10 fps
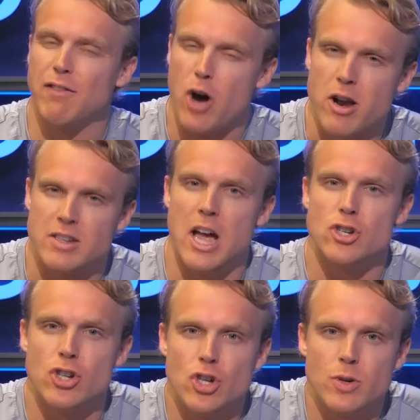
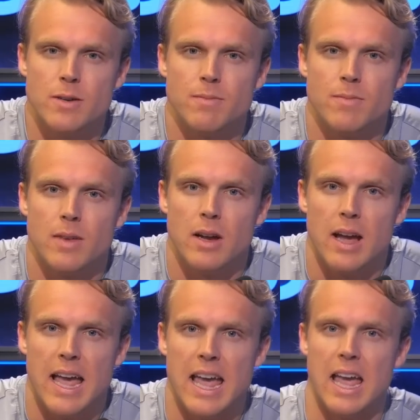connotation to it,
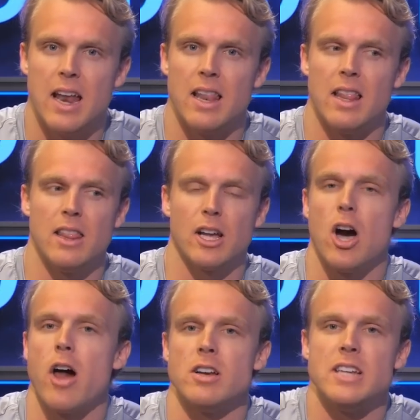and the
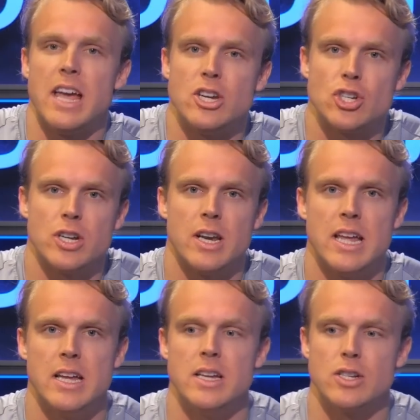connotation
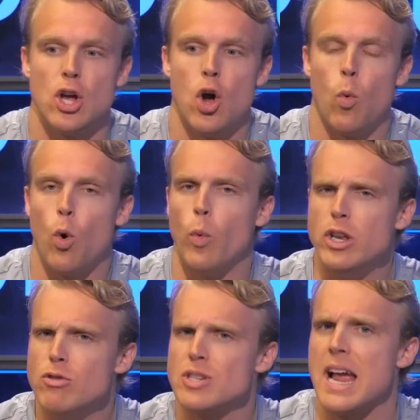is, well, when
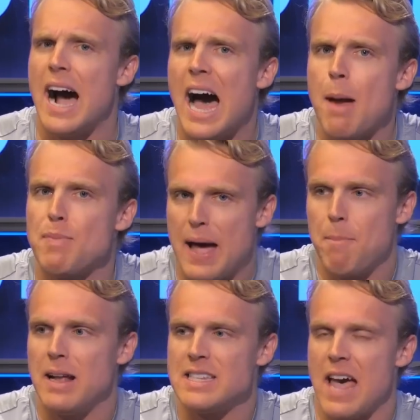you say hype, that
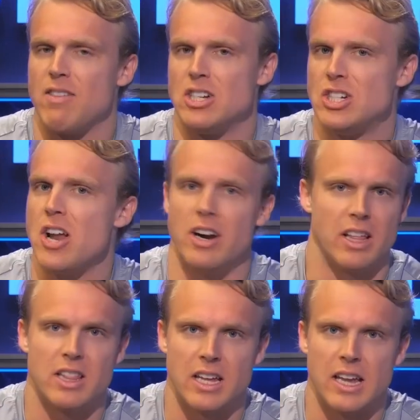means they haven't done
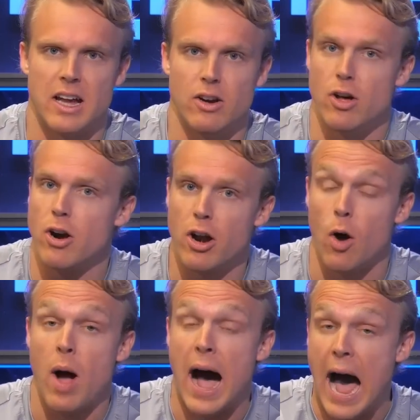anything yet. No, no, no, no.
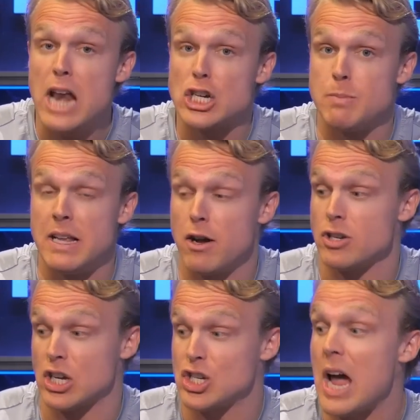I just mean there's
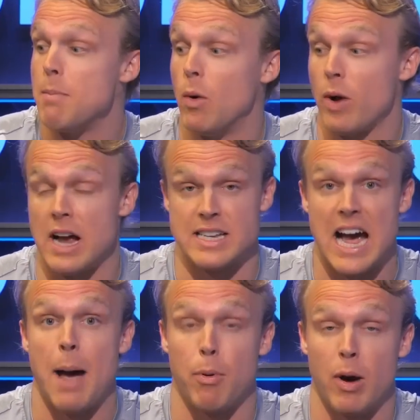excitement when I say
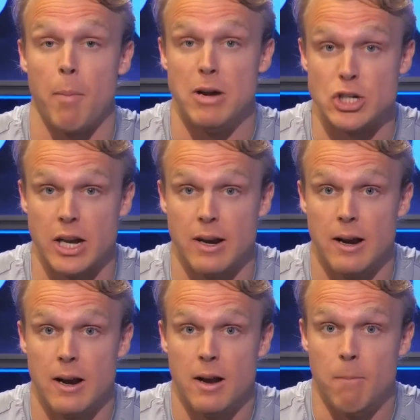hype around Michigan.
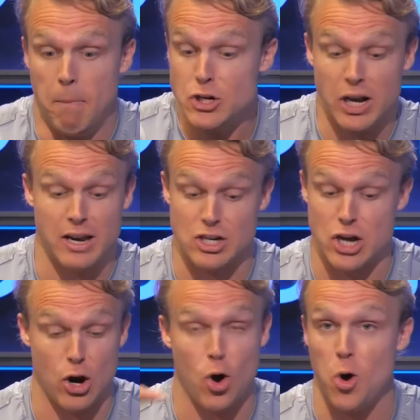Michigan has
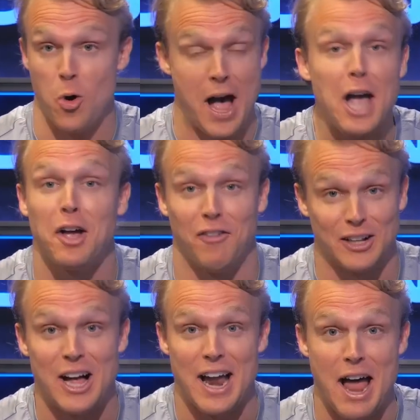done a whole heck of a
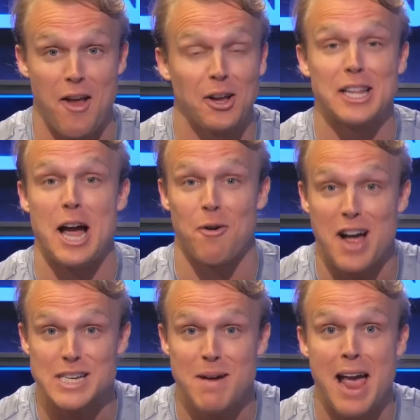lot now. You look at that
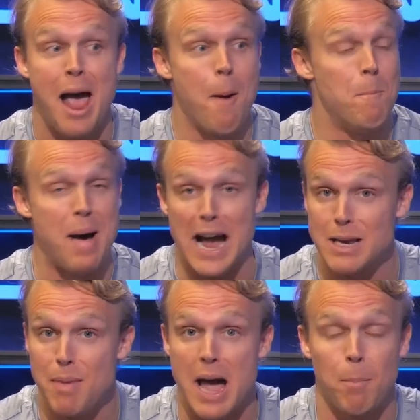resume, back to
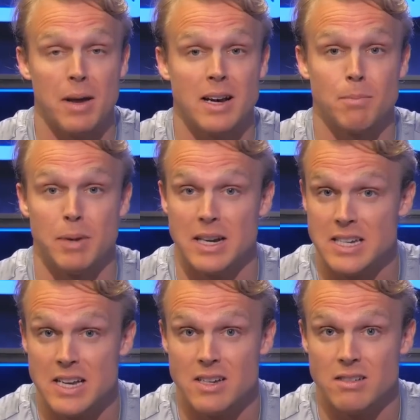back Big Big
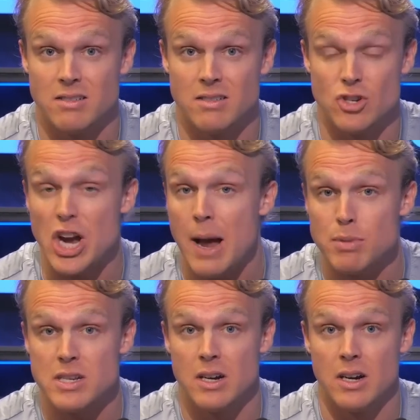Ten champs,